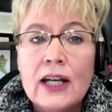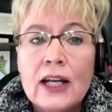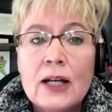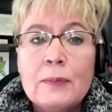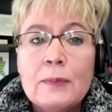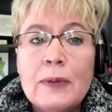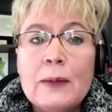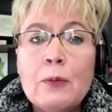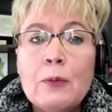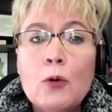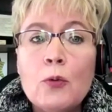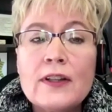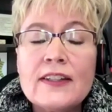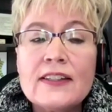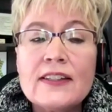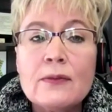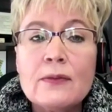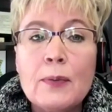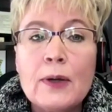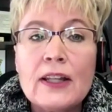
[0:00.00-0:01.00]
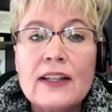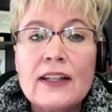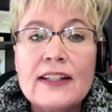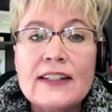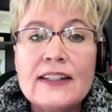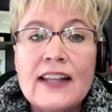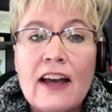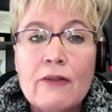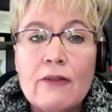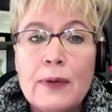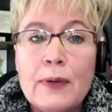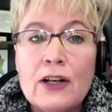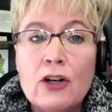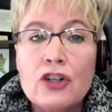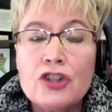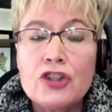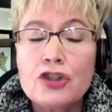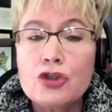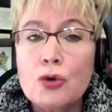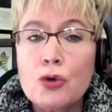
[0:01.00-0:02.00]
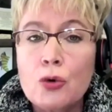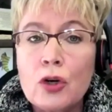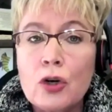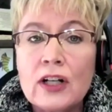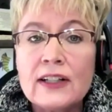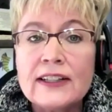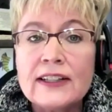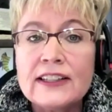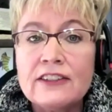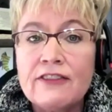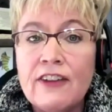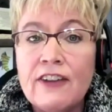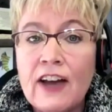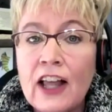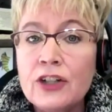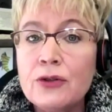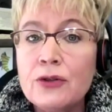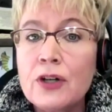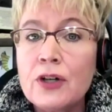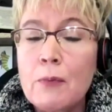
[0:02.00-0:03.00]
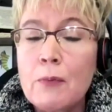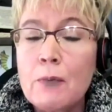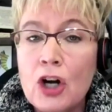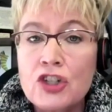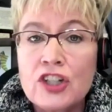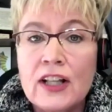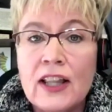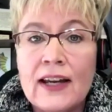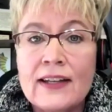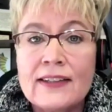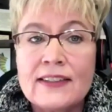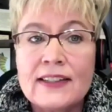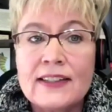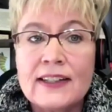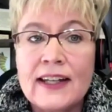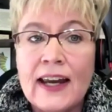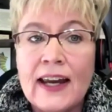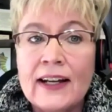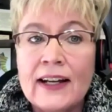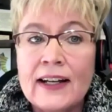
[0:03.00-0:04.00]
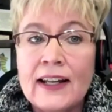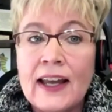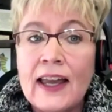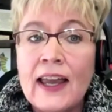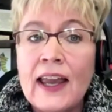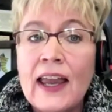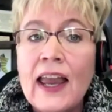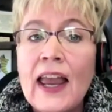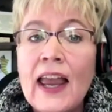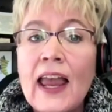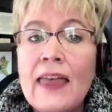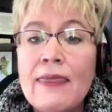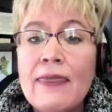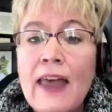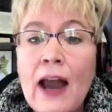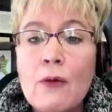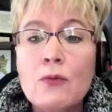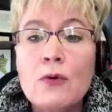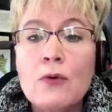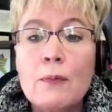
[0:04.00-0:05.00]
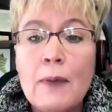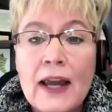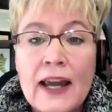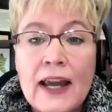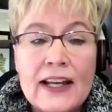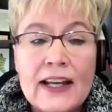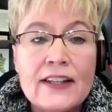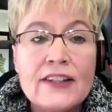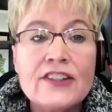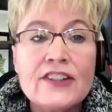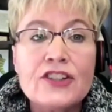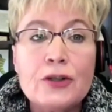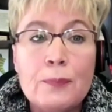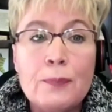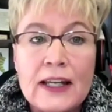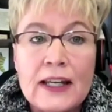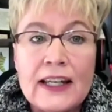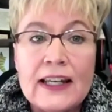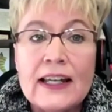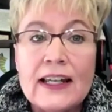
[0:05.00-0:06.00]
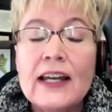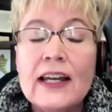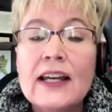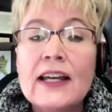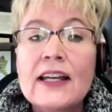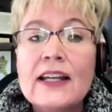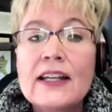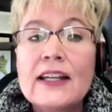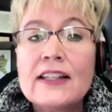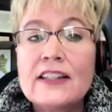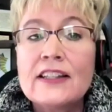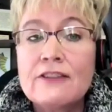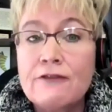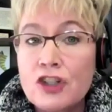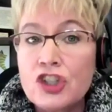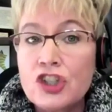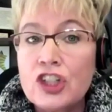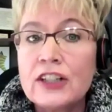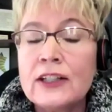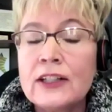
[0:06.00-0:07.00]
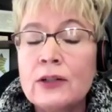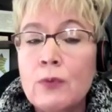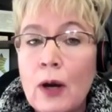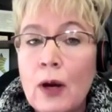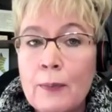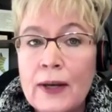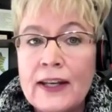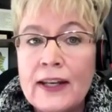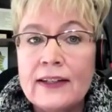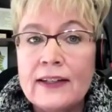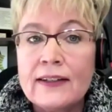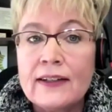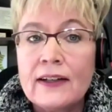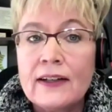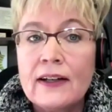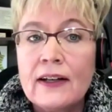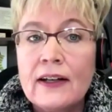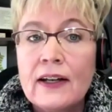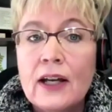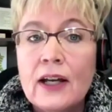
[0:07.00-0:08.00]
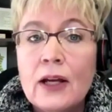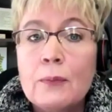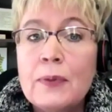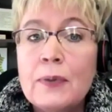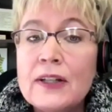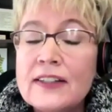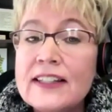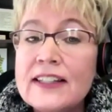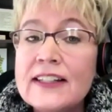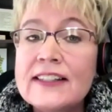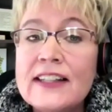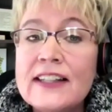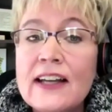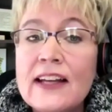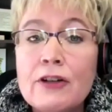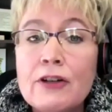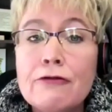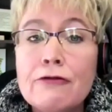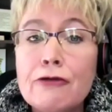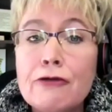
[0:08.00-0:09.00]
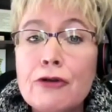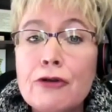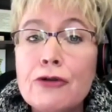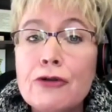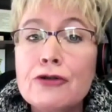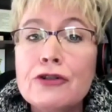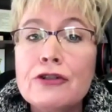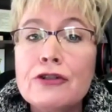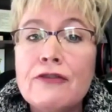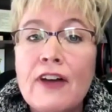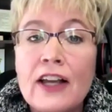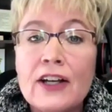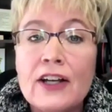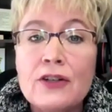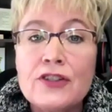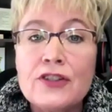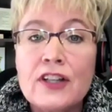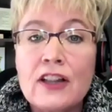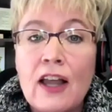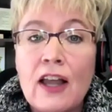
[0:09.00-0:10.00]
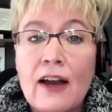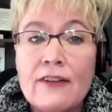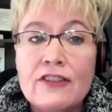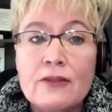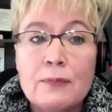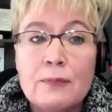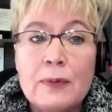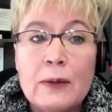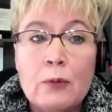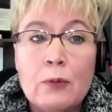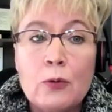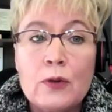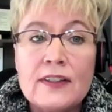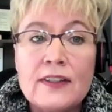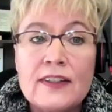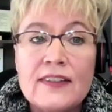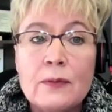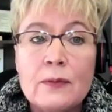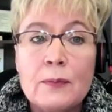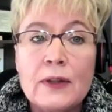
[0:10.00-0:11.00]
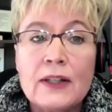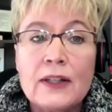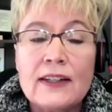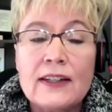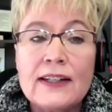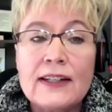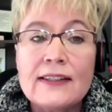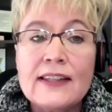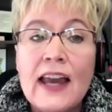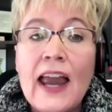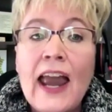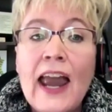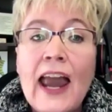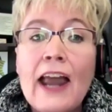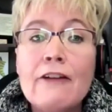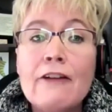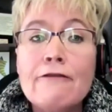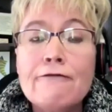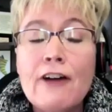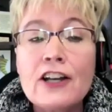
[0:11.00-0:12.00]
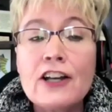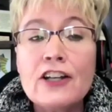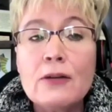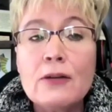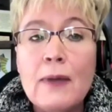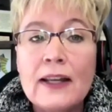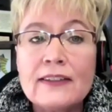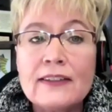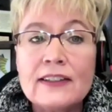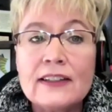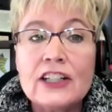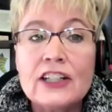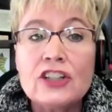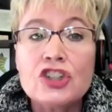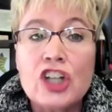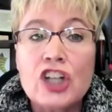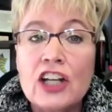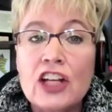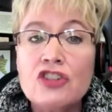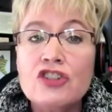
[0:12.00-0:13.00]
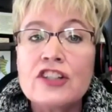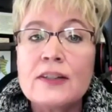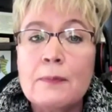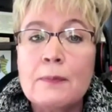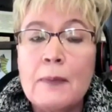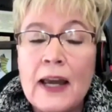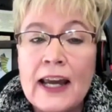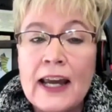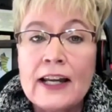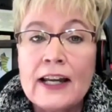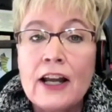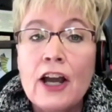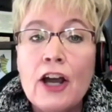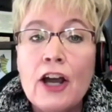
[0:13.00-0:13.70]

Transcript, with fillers: People with disabilities have been historically devalued and marginalized in Canada, and that remains to be sufficiently remedied. Bill C 7 further devalues the lives of people with disabilities and fundamentally changes MAID